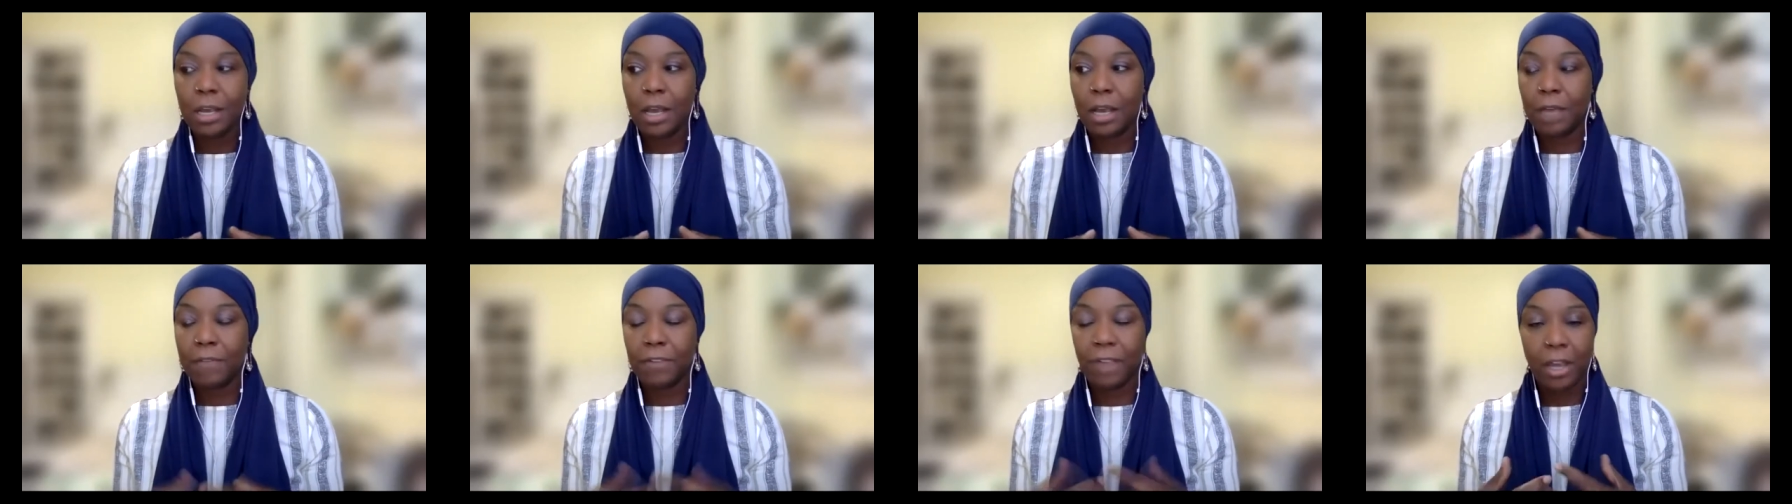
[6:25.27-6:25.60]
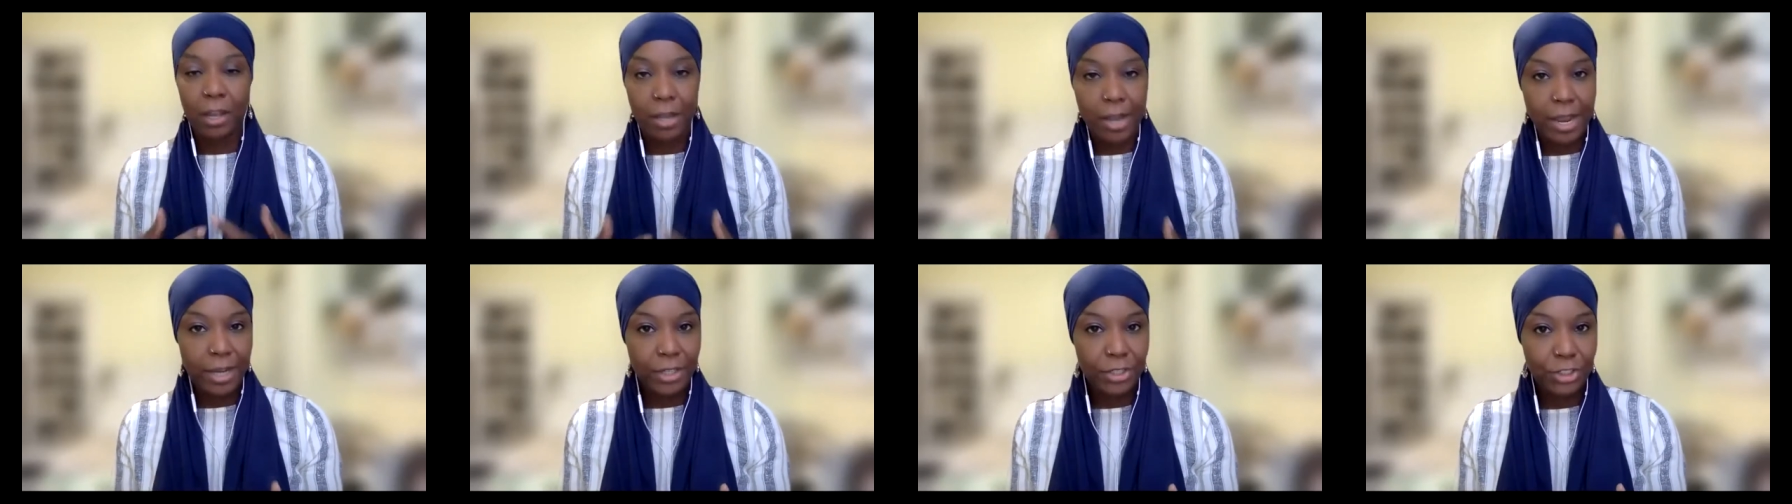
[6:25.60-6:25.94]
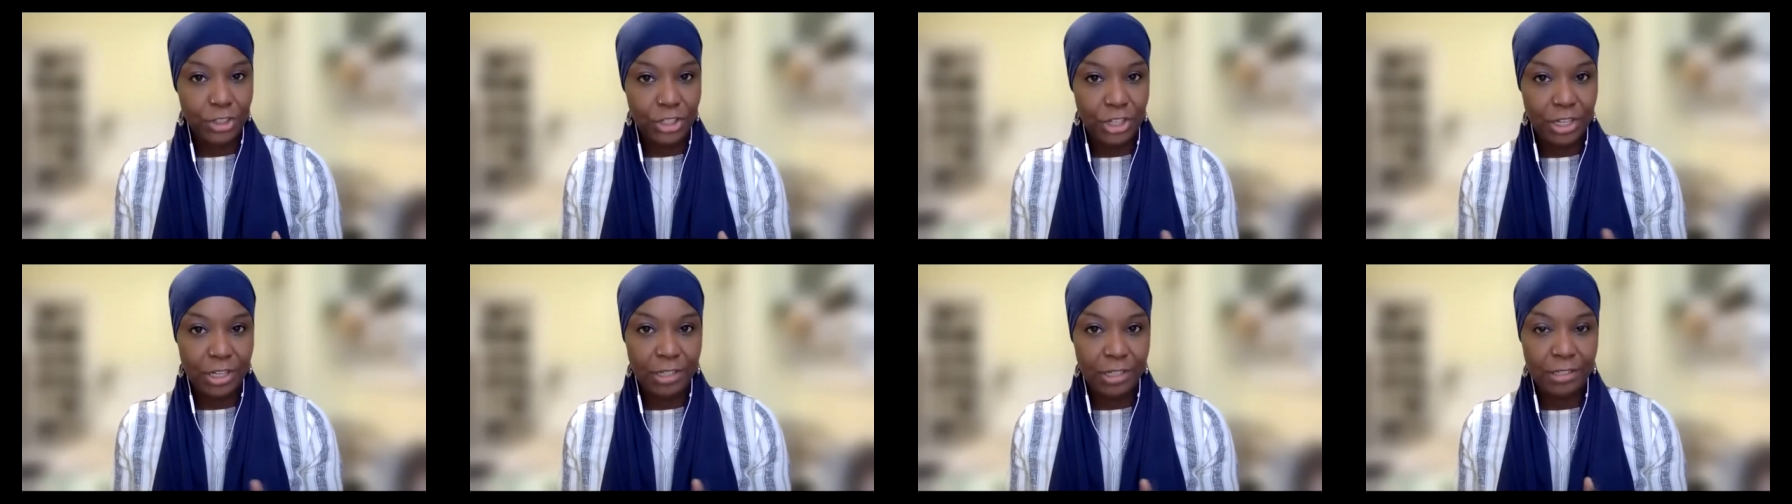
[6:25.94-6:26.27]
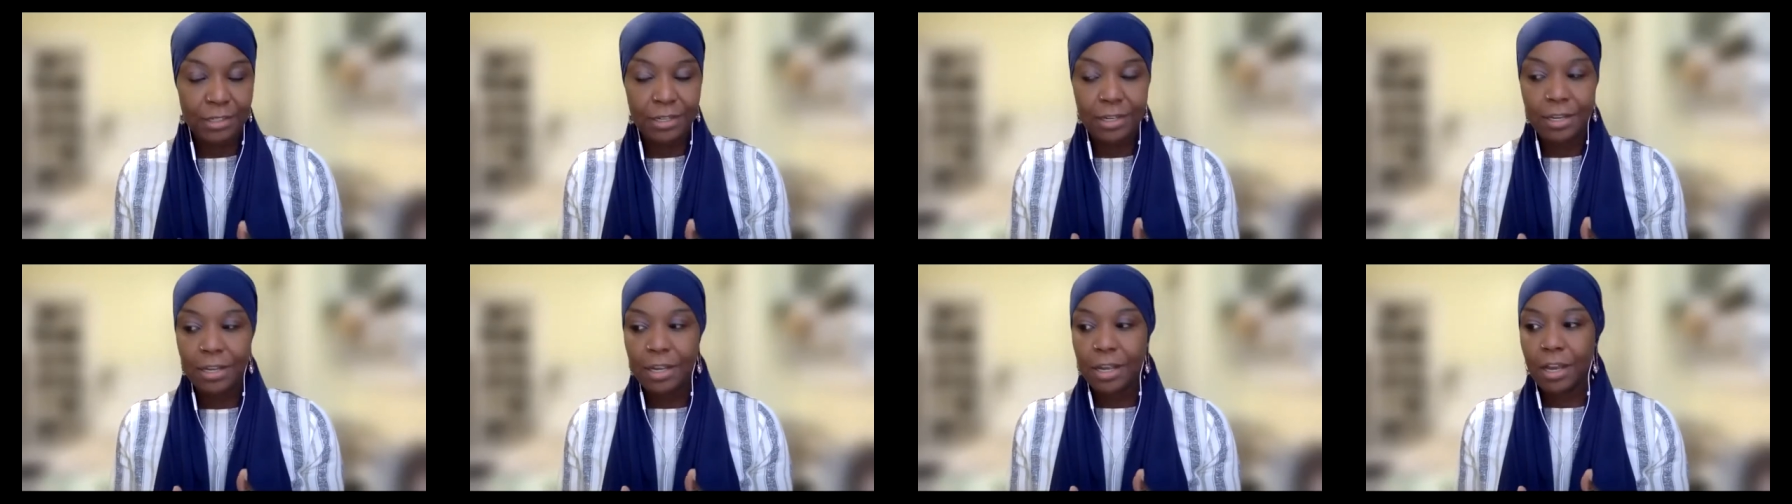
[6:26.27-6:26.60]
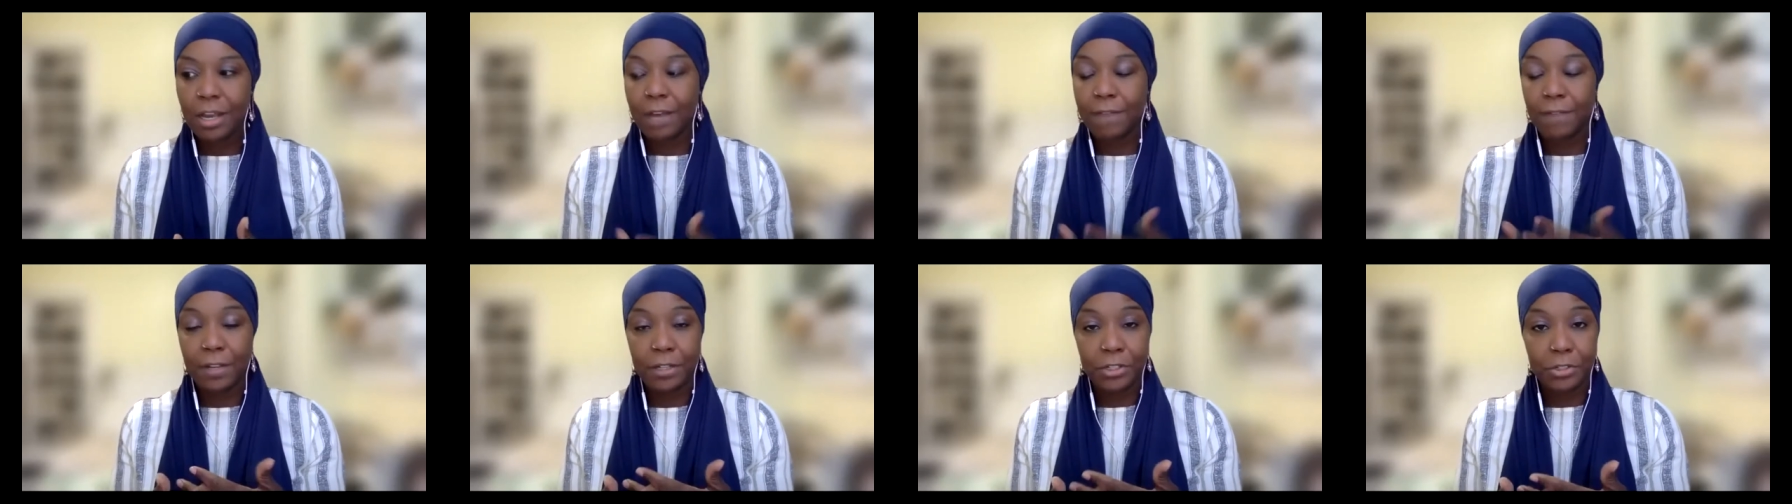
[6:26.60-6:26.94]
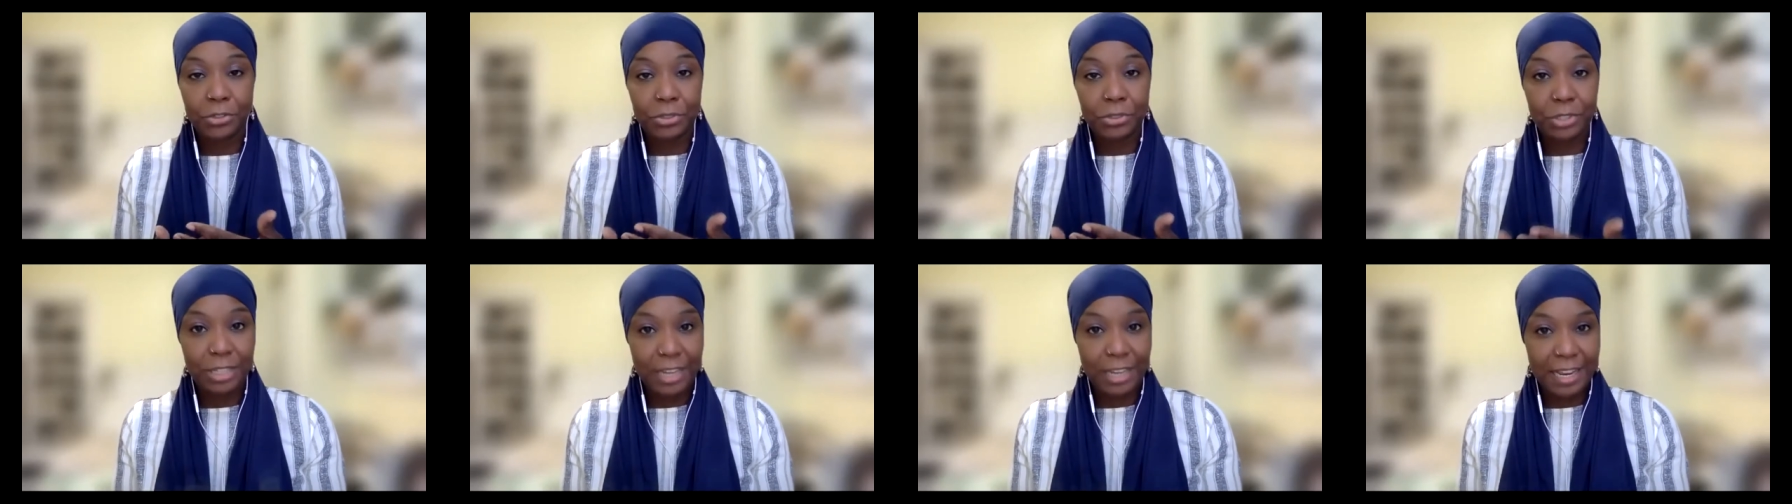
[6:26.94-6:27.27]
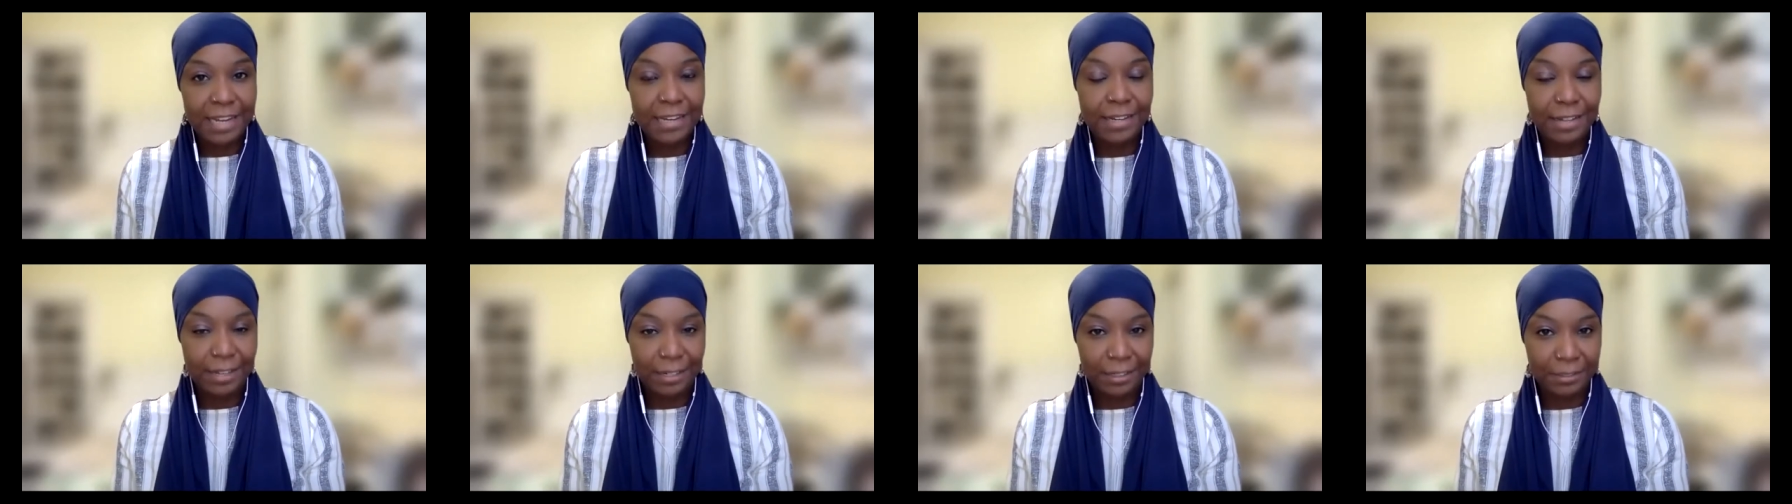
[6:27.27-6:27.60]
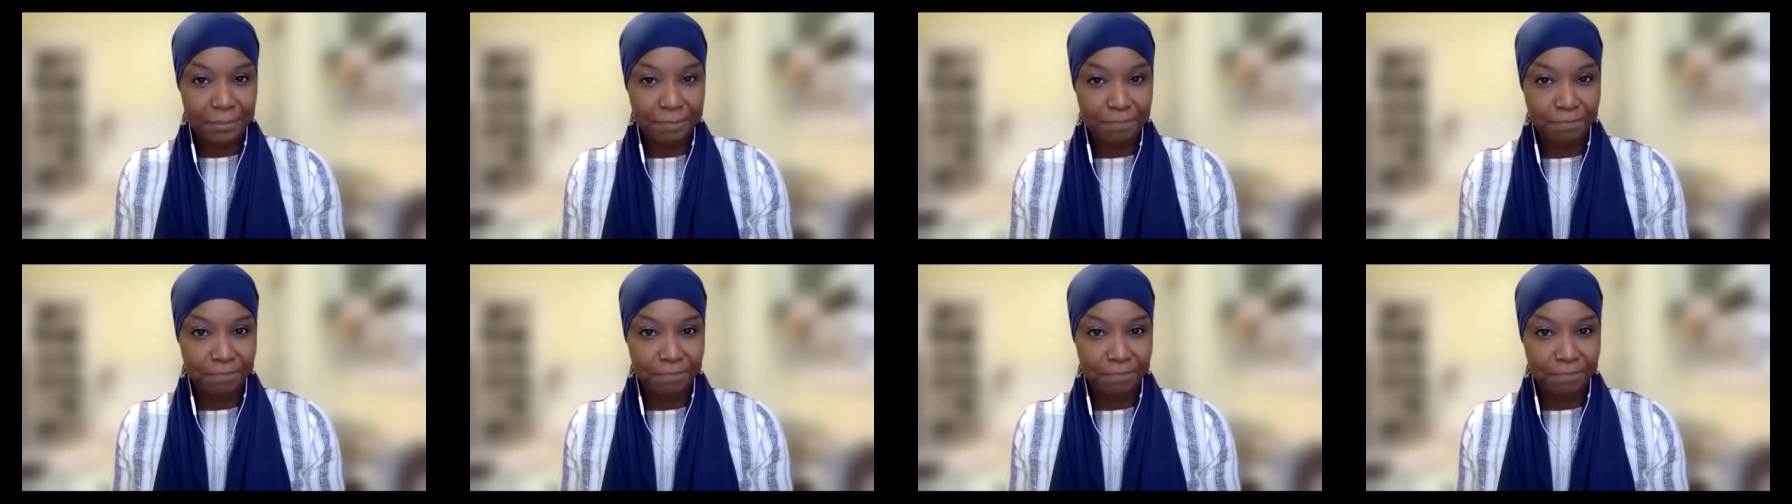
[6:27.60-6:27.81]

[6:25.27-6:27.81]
of connection, of understanding,